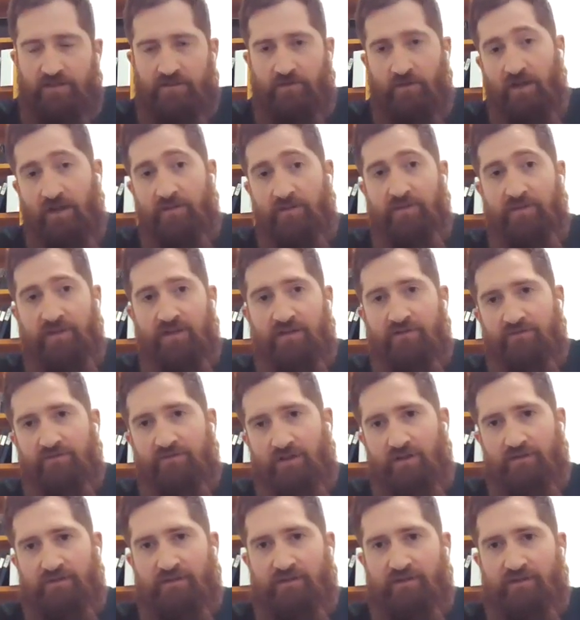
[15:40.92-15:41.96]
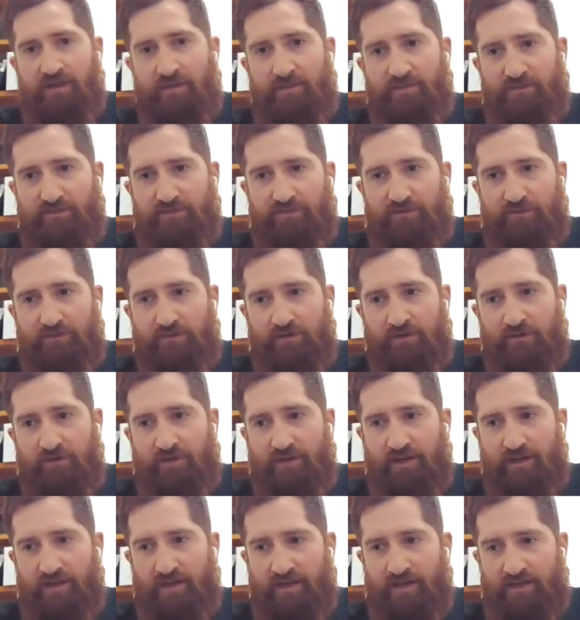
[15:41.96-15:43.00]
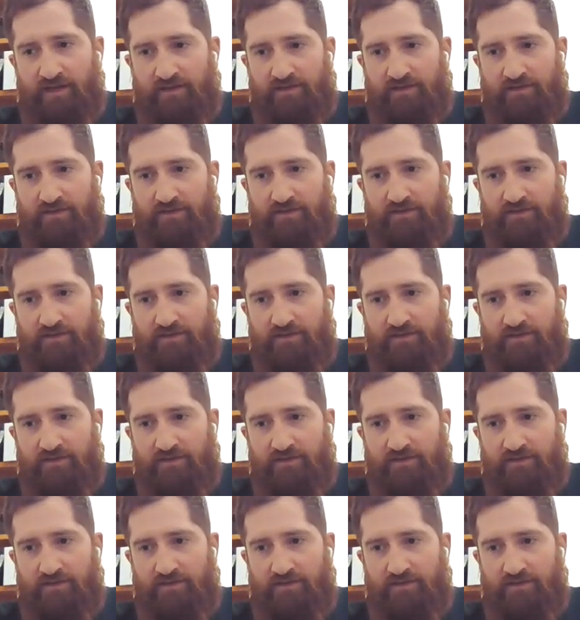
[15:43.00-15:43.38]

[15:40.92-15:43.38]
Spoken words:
So I had been involved in that before as,